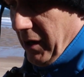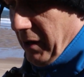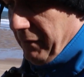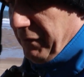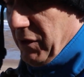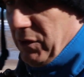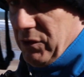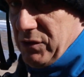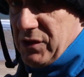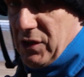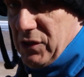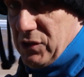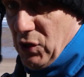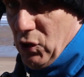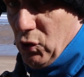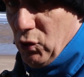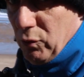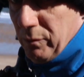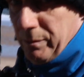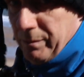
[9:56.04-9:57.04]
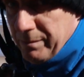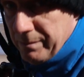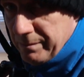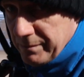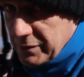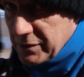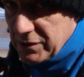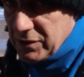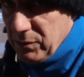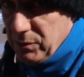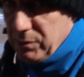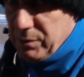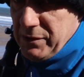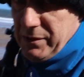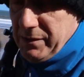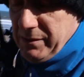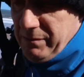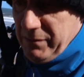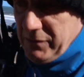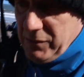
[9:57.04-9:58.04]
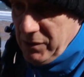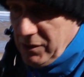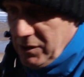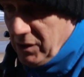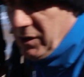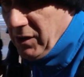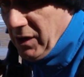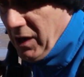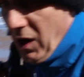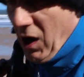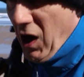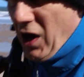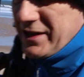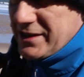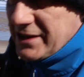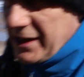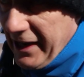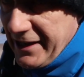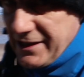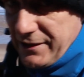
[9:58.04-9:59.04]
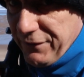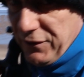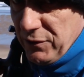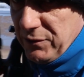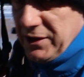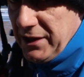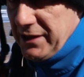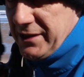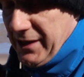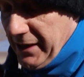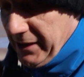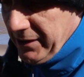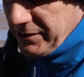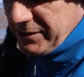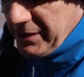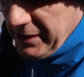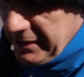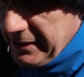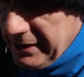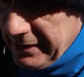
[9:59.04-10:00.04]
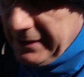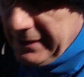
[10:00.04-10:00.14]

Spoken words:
I've used the zoom to isolate a few details.